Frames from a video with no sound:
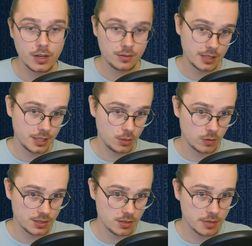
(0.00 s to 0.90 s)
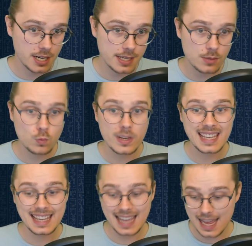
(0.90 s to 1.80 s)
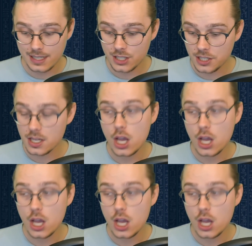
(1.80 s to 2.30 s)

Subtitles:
only need 1 Surprise. We can just